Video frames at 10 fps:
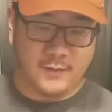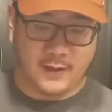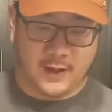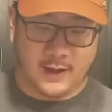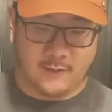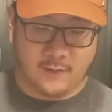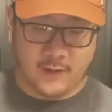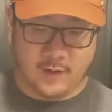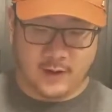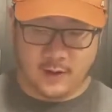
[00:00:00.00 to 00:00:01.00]
to kind of
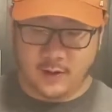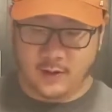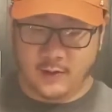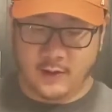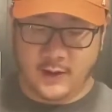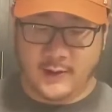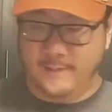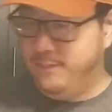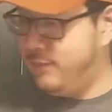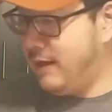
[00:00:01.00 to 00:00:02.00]
give it a little
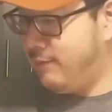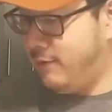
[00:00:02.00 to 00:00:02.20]
depth of